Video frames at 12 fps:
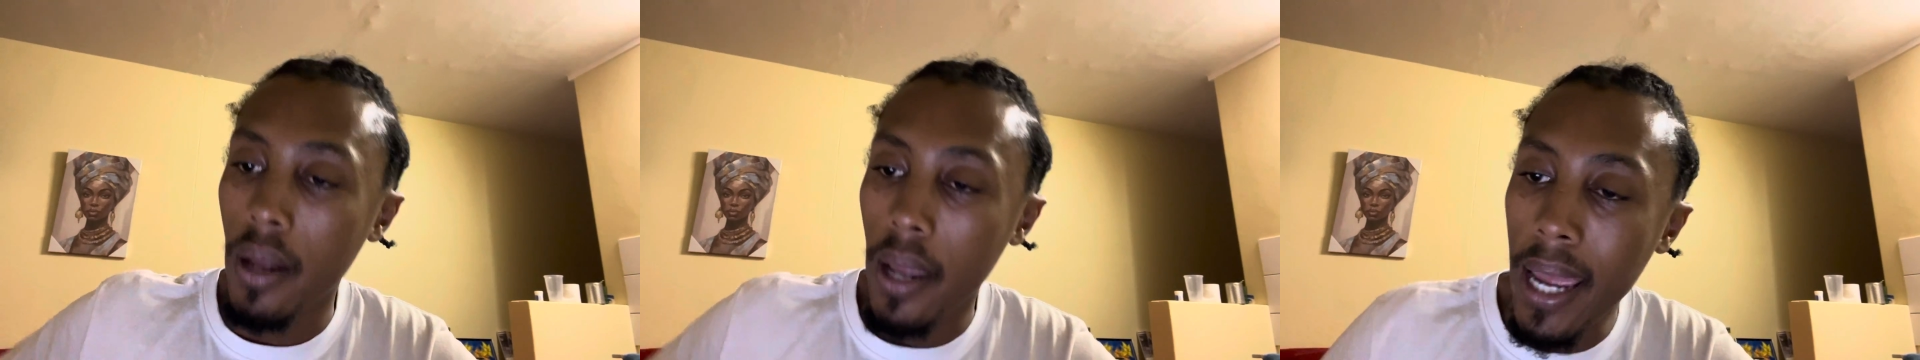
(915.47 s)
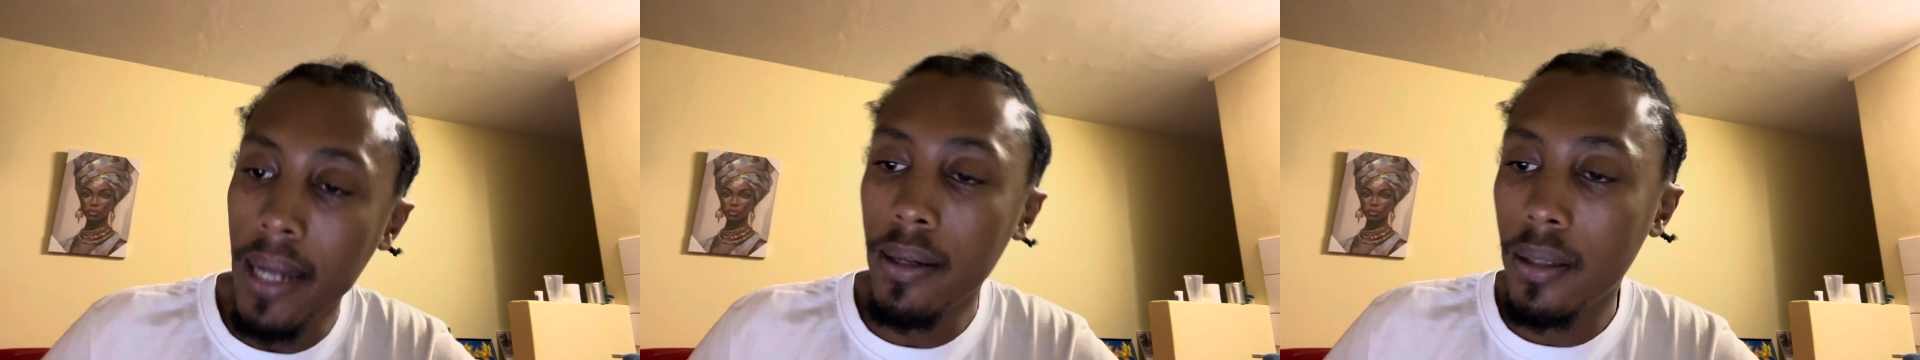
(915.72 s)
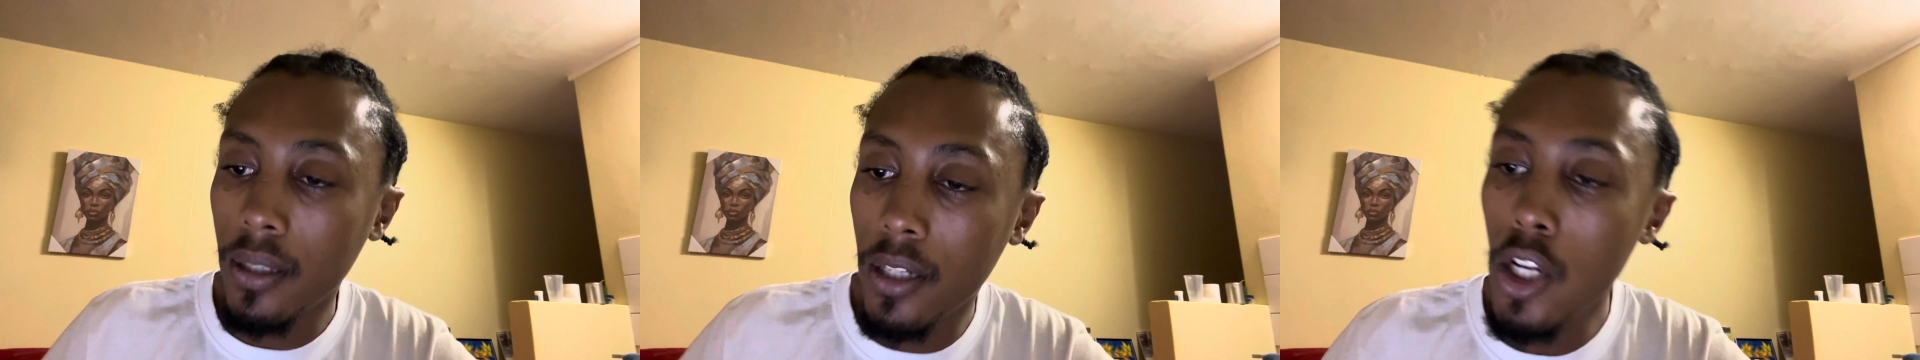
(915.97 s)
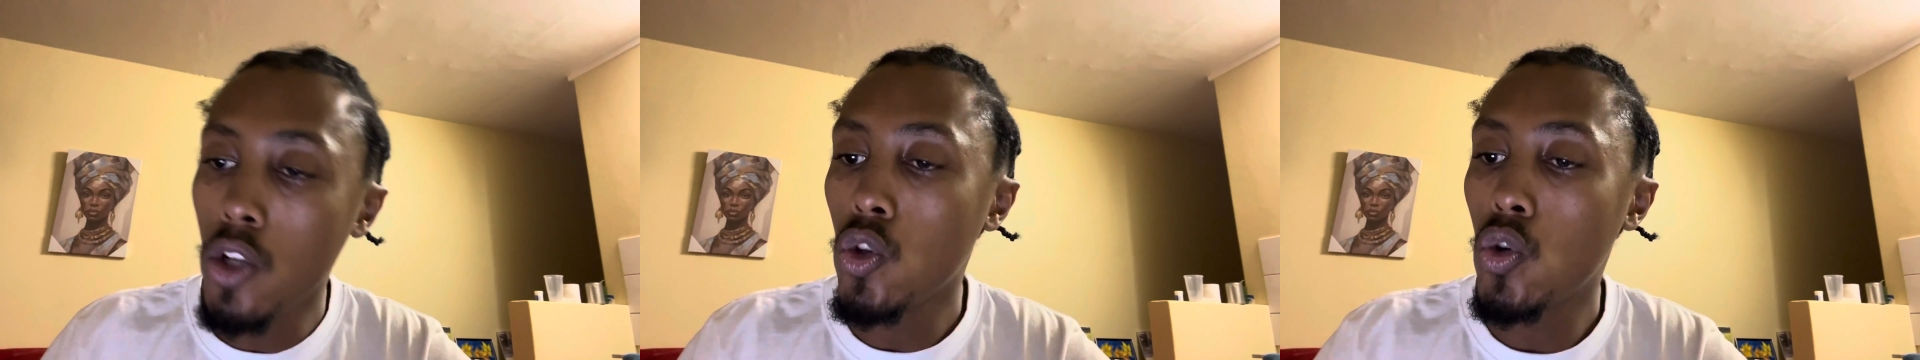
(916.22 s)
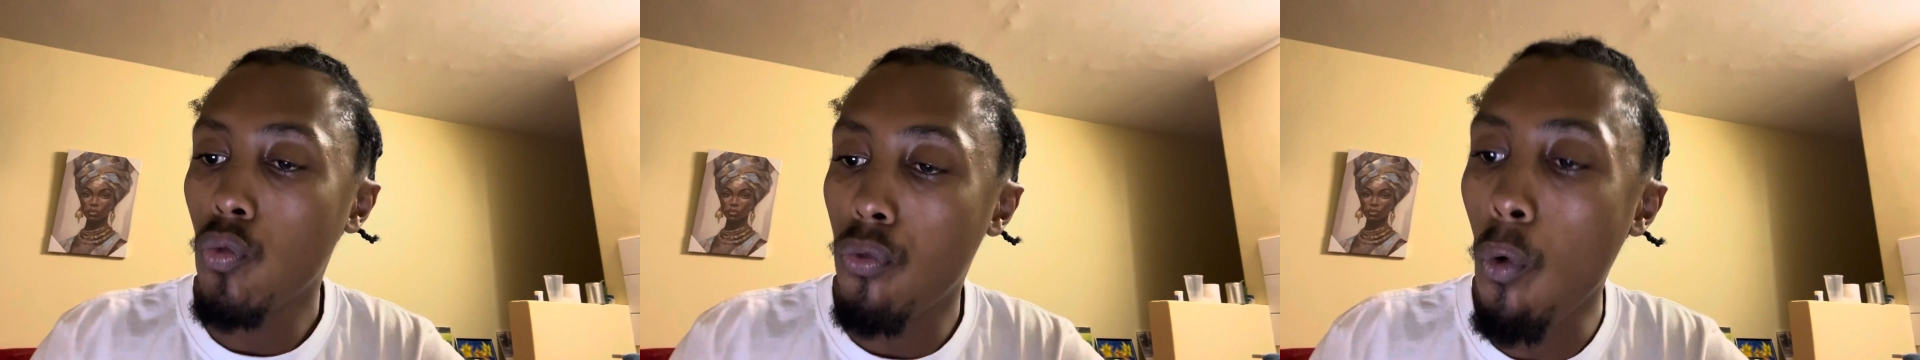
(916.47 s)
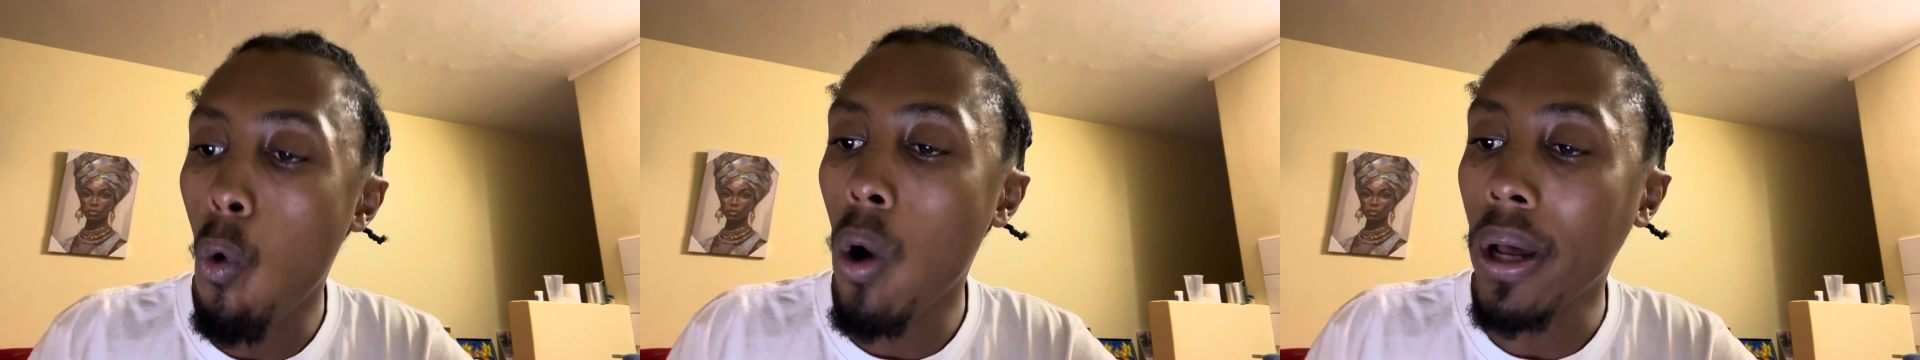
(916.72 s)
entered into
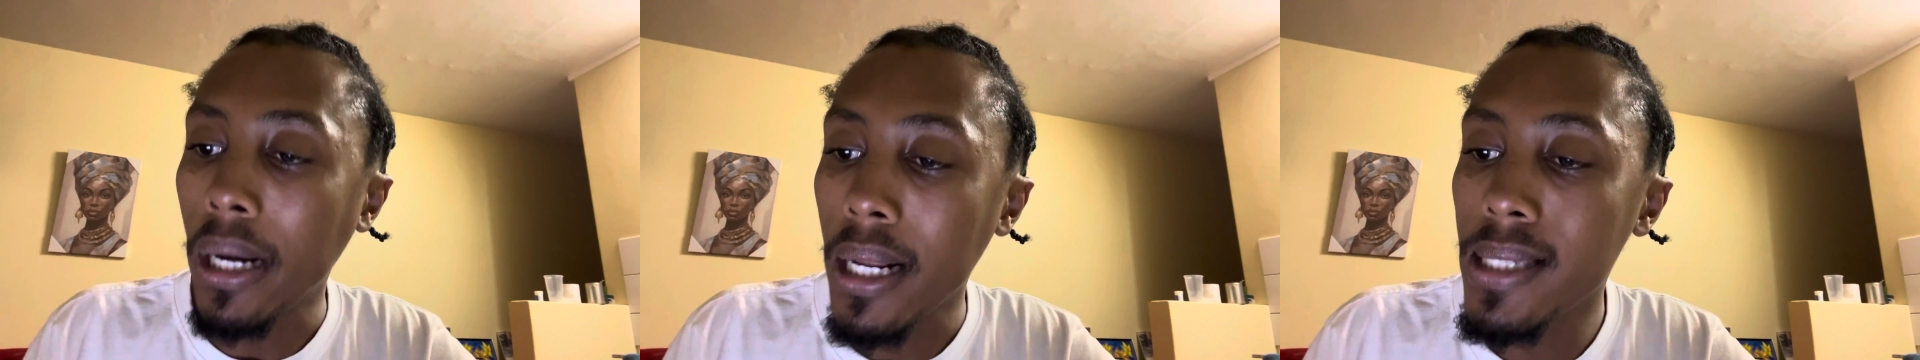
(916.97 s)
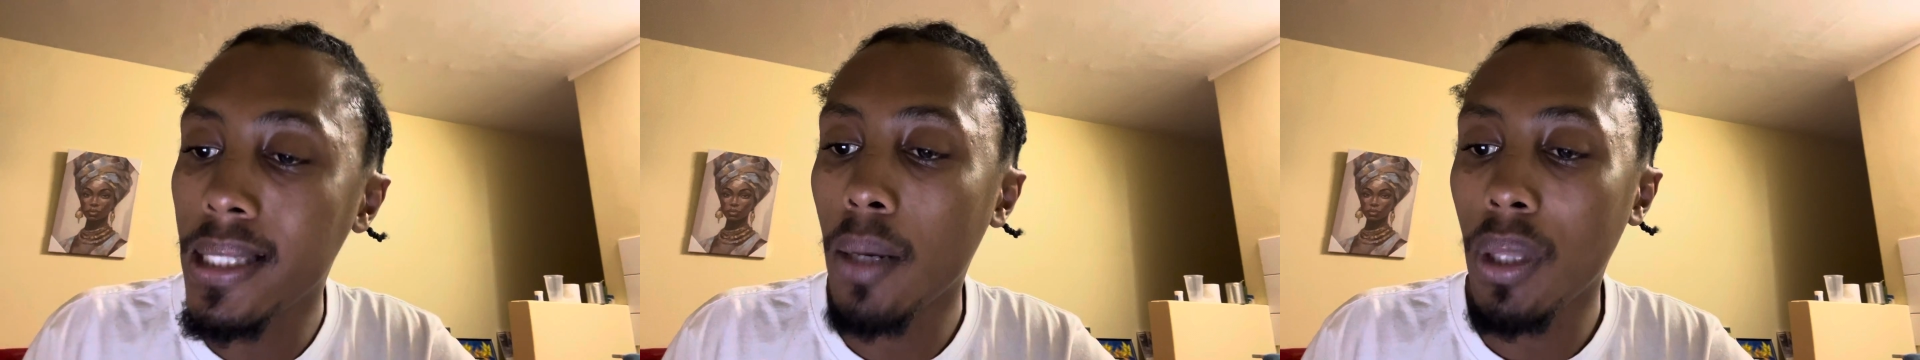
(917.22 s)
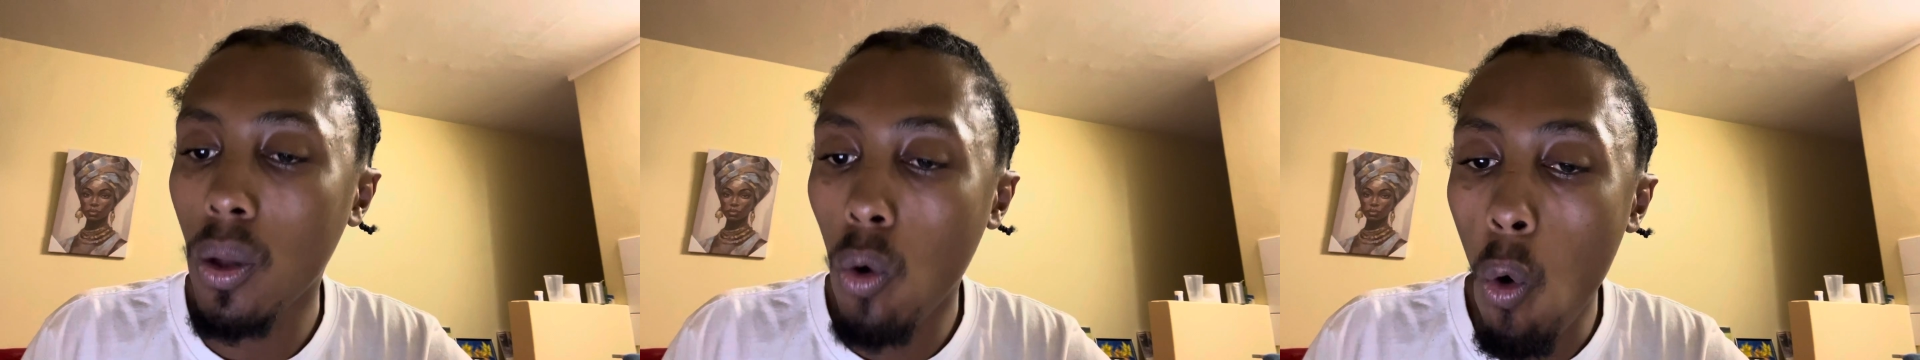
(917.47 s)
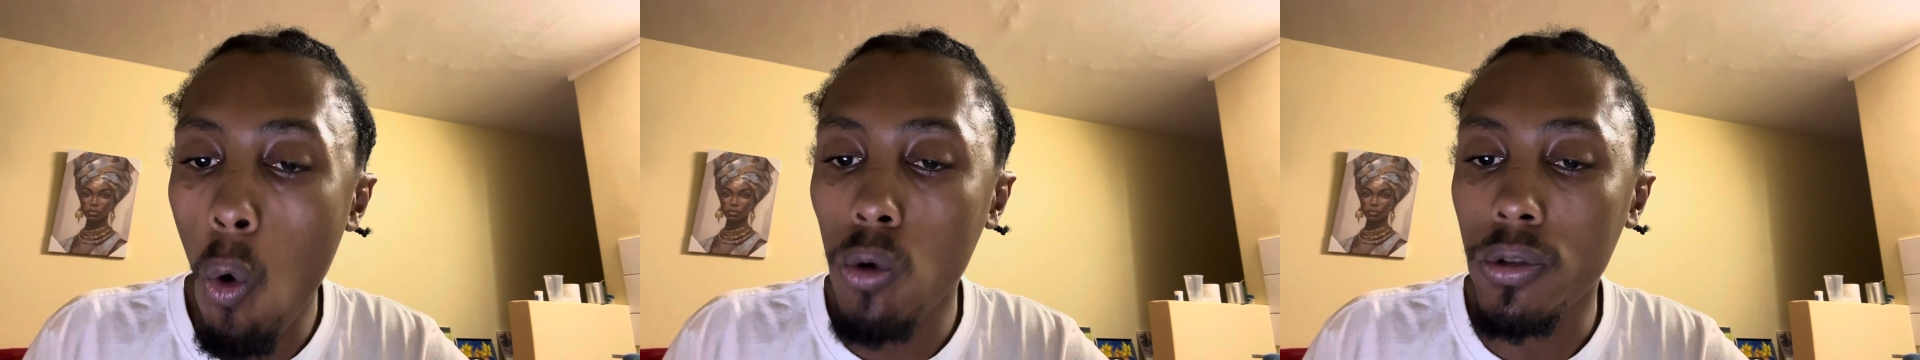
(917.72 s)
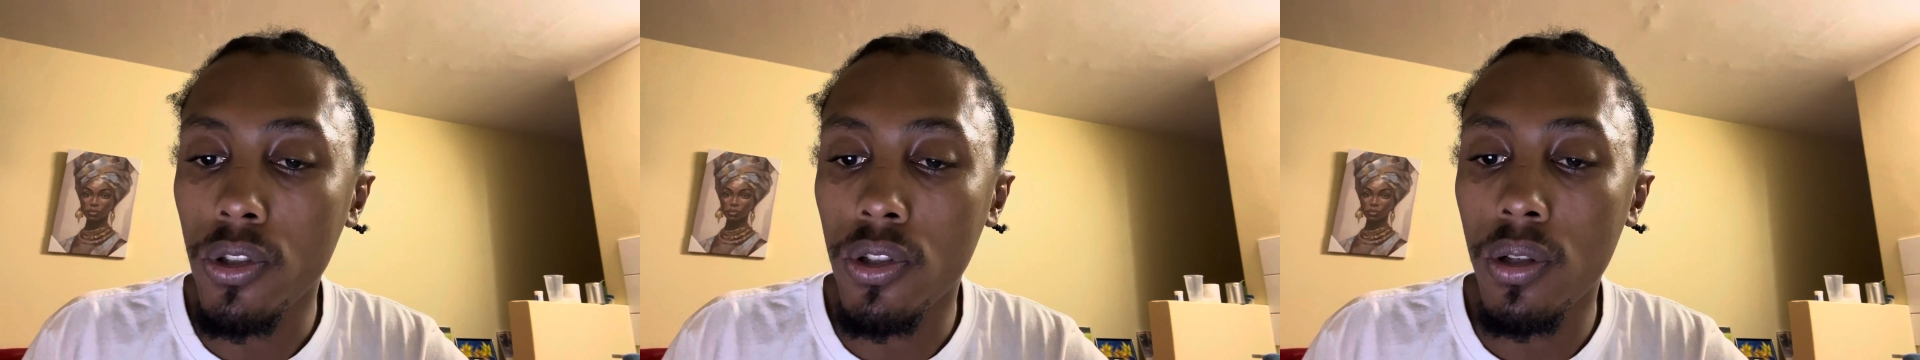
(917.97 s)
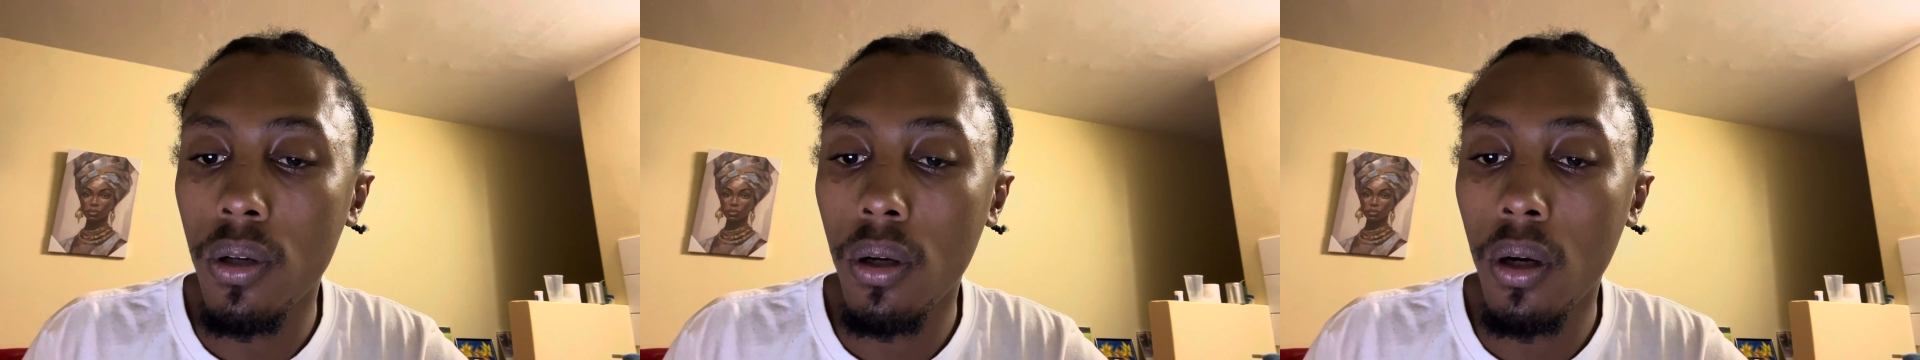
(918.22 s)
for a reasonable
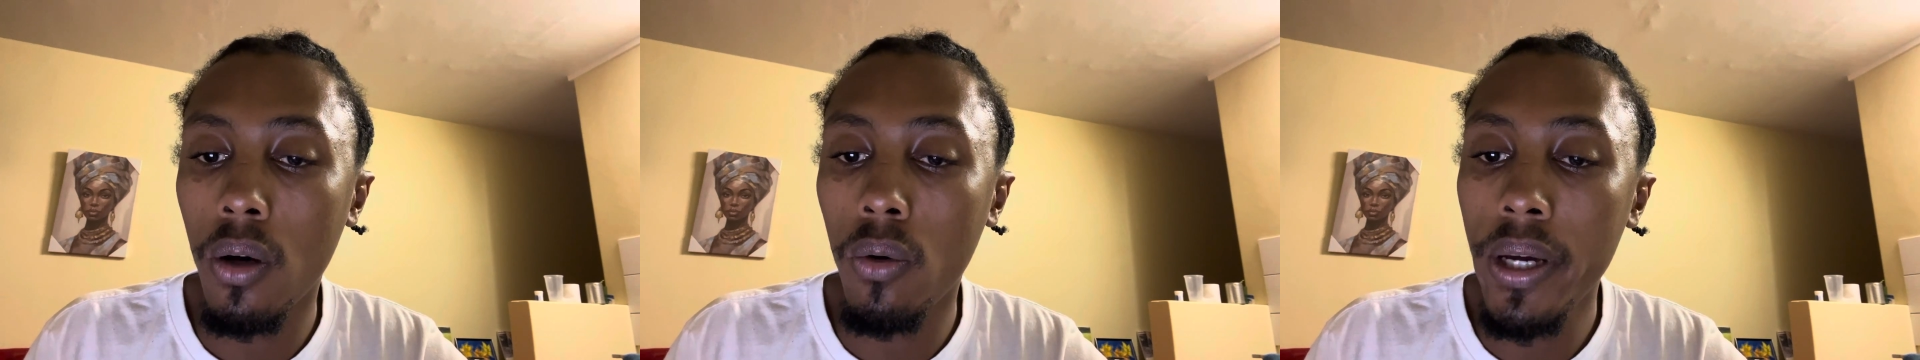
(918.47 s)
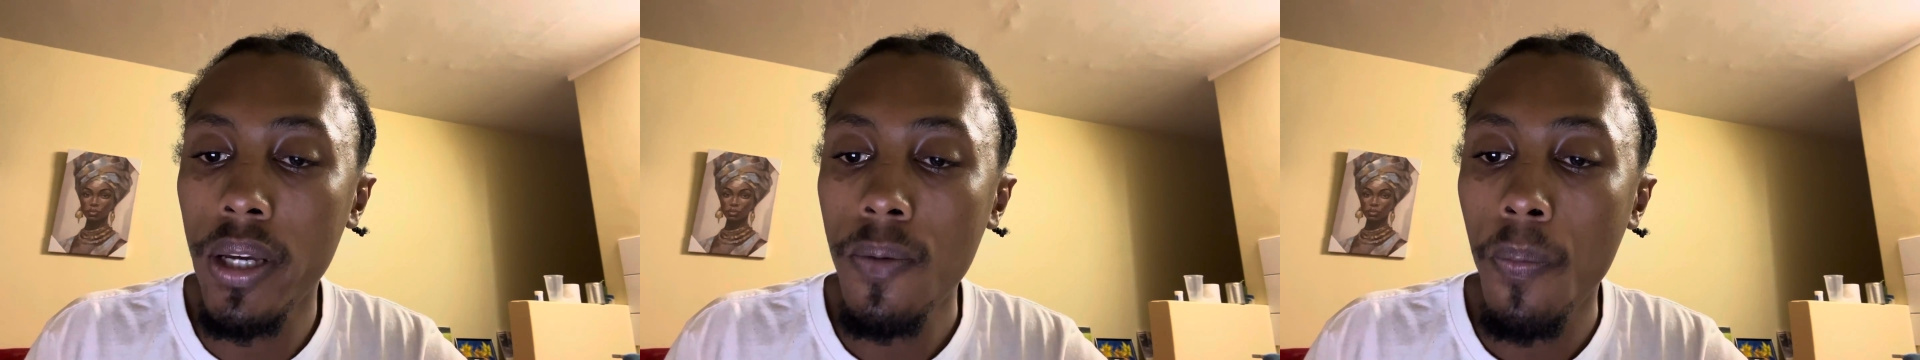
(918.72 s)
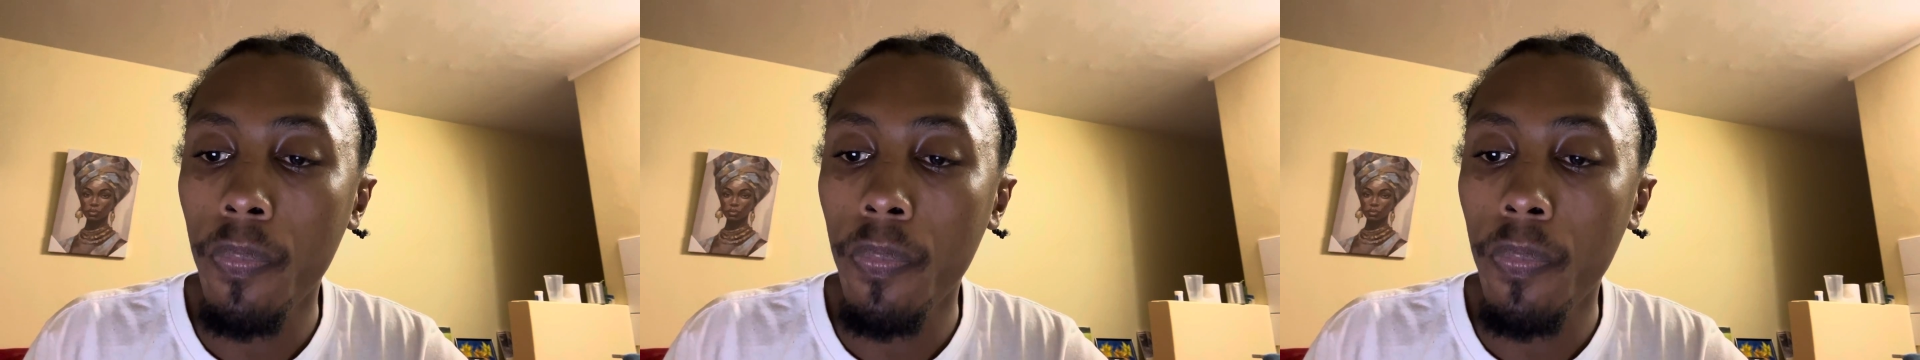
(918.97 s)
cause. Okay?